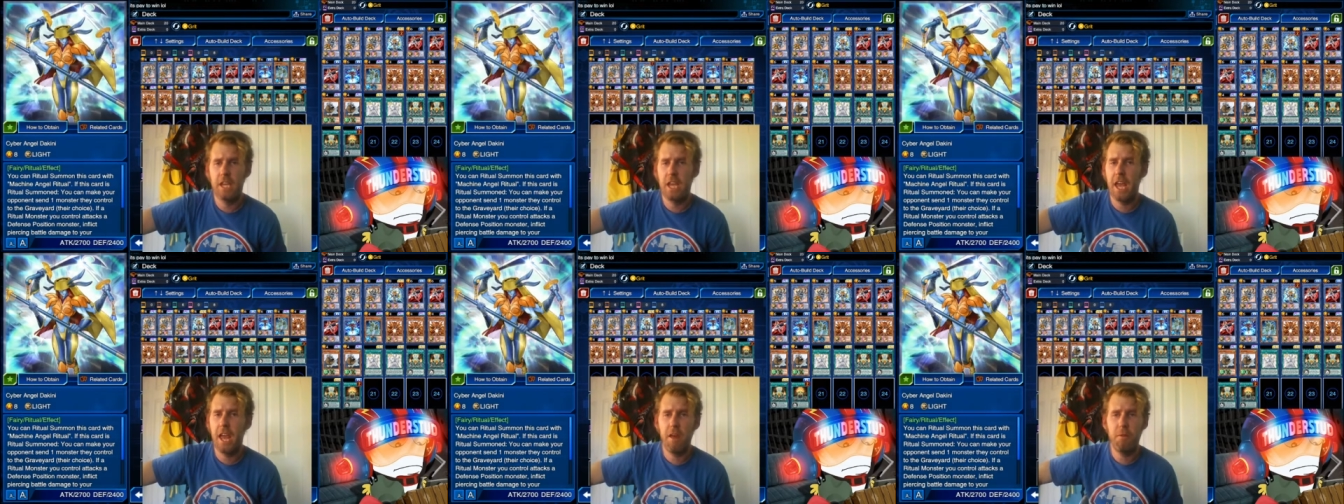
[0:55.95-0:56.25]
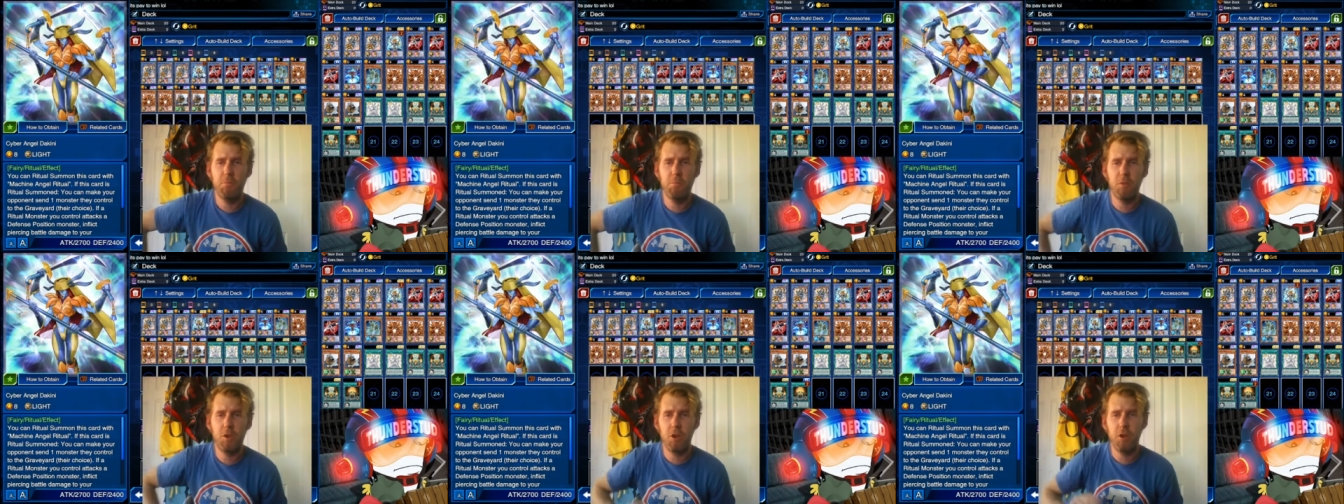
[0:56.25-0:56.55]

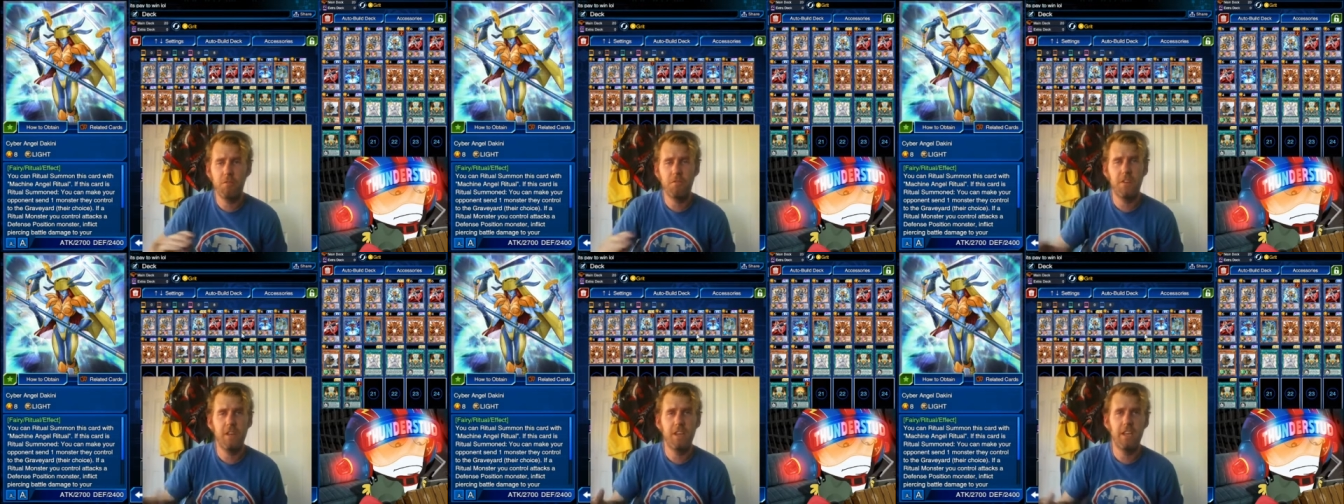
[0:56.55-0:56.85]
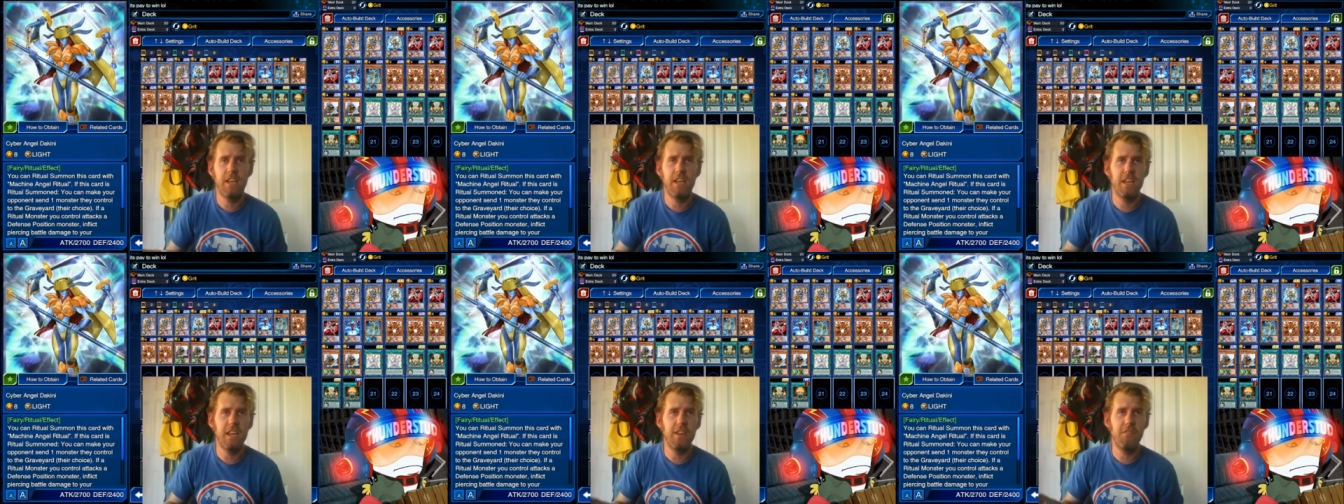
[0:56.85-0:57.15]
kept nerfing
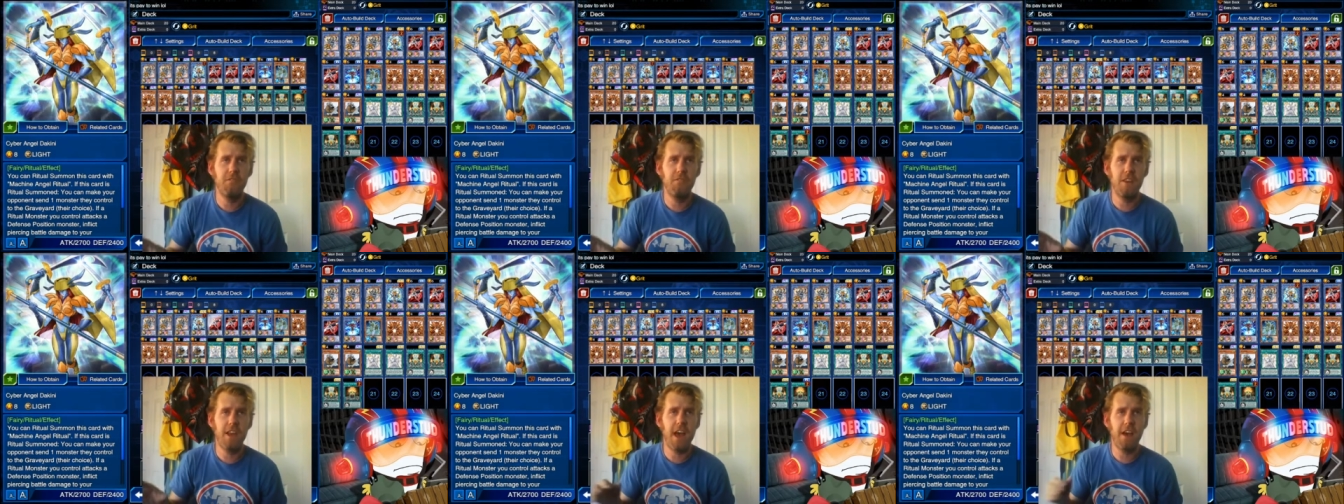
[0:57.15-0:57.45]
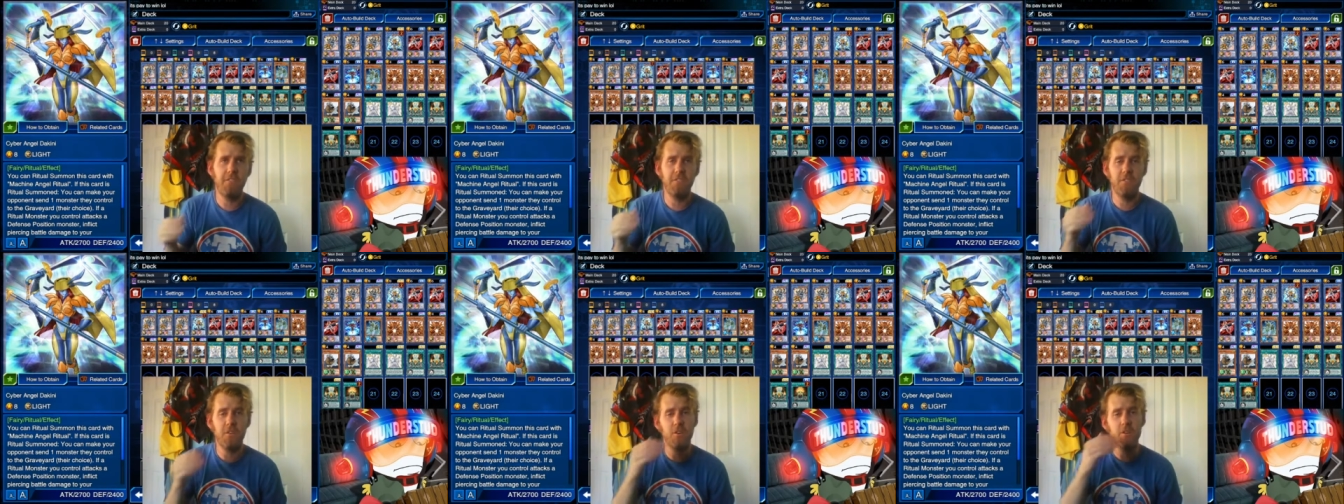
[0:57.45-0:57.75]
it even
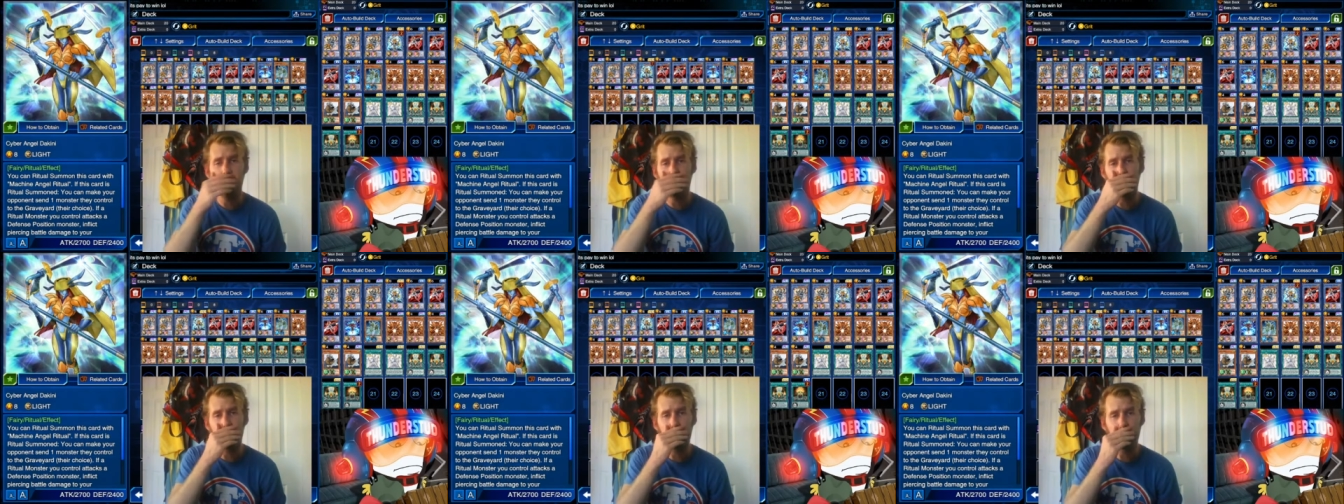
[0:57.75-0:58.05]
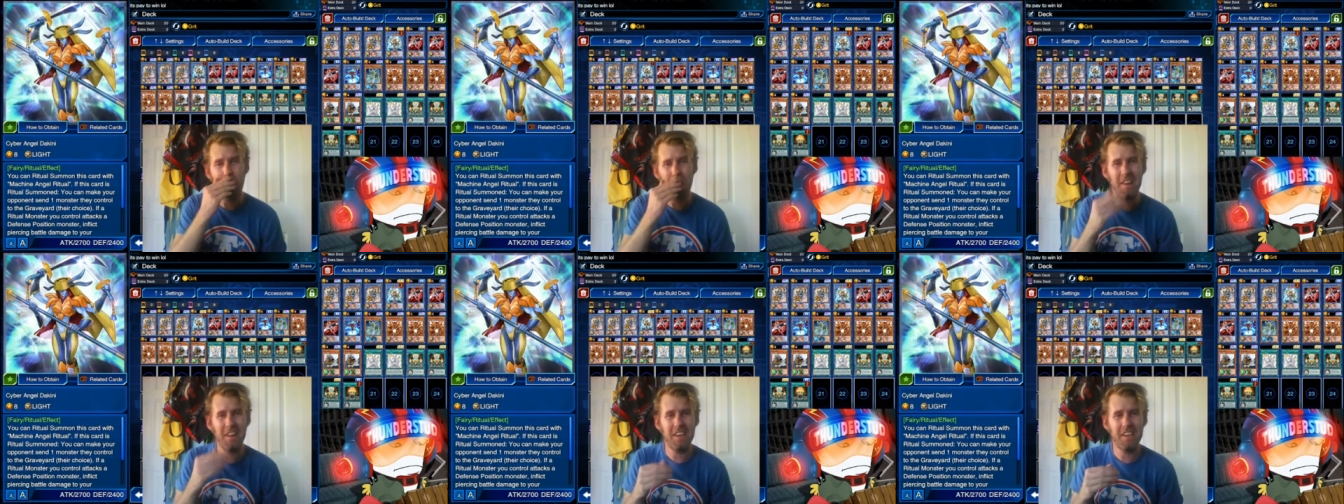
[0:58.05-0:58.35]
after no one
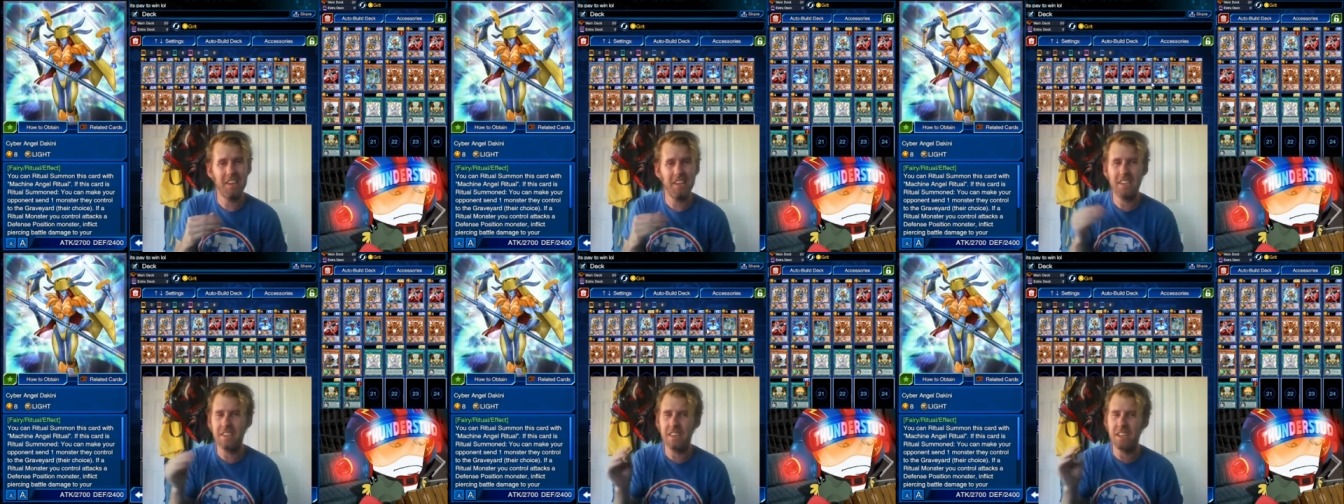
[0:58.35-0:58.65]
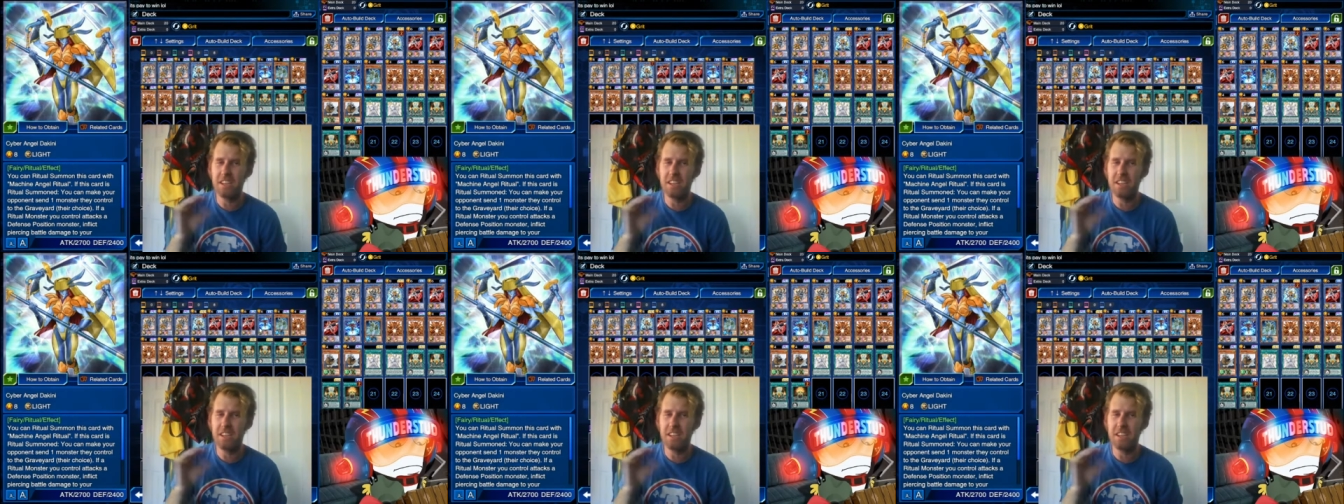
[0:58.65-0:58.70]
played it.